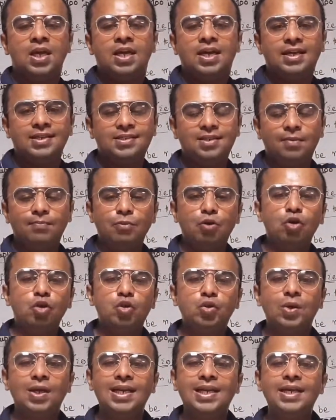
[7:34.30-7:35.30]
is the
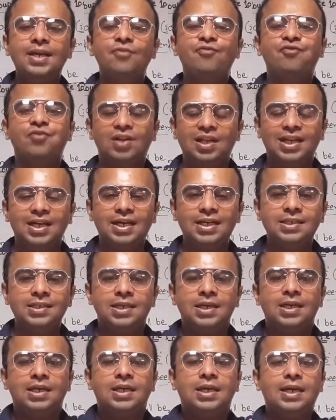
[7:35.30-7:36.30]
mutually flux
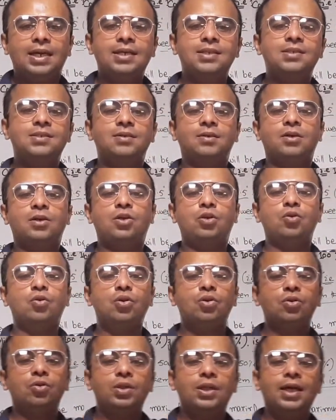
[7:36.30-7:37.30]
is due
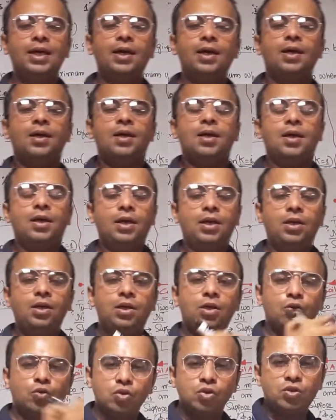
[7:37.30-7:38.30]
to the
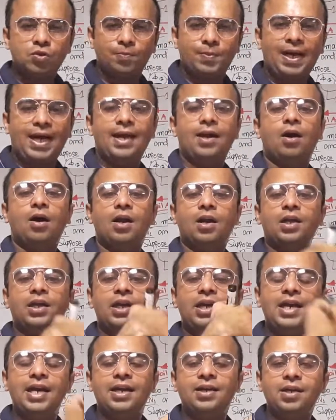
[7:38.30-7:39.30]
induced by or
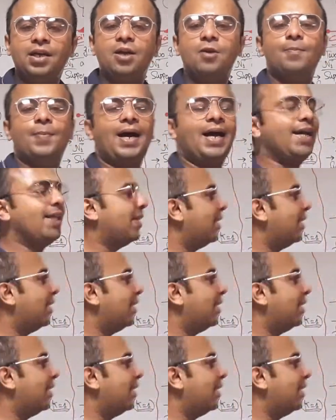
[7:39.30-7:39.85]
created by